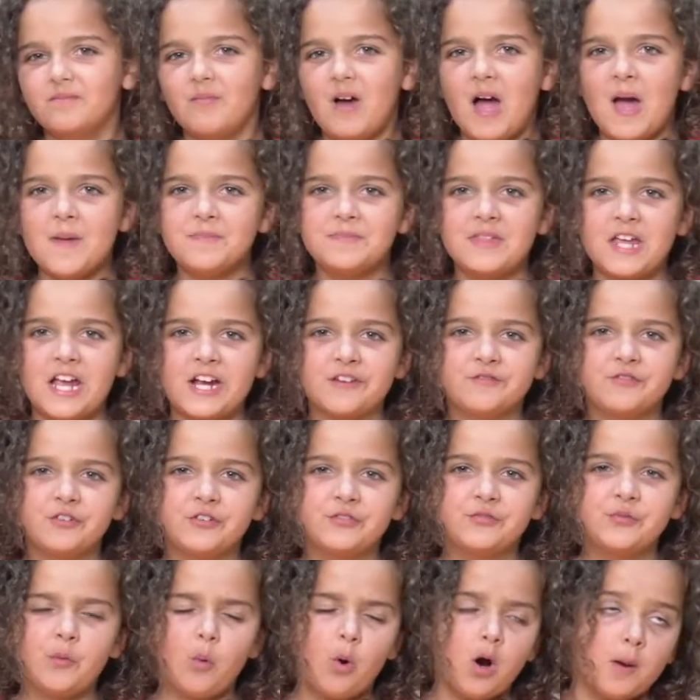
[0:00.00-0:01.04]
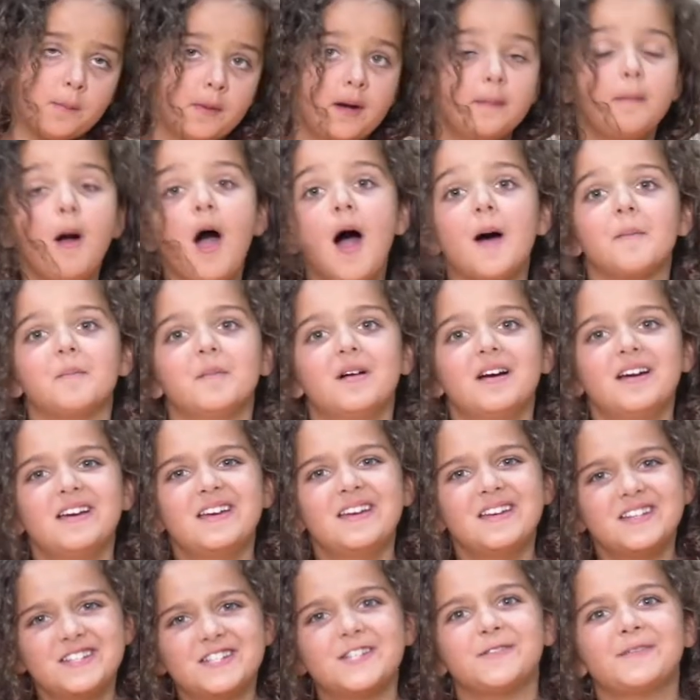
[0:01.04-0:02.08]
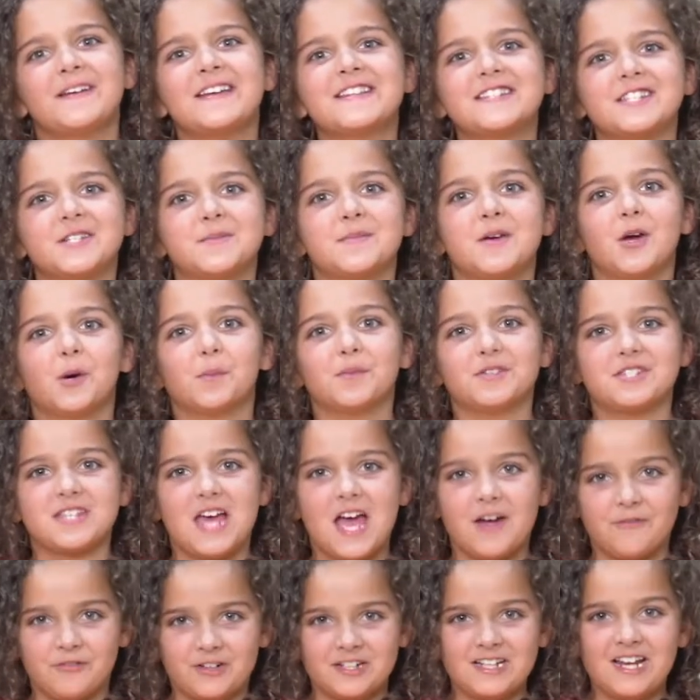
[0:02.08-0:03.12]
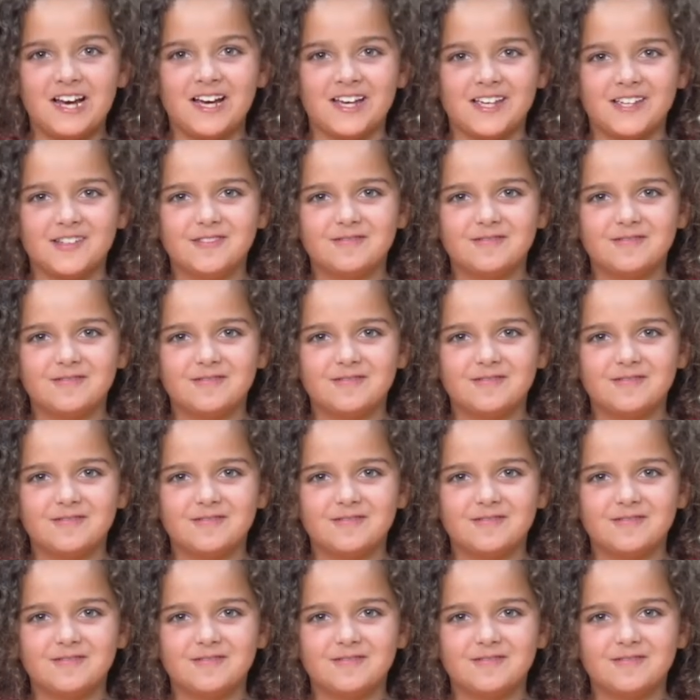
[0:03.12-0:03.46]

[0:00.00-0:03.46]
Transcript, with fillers: I'm thankful for my mom. She reads to me almost every night.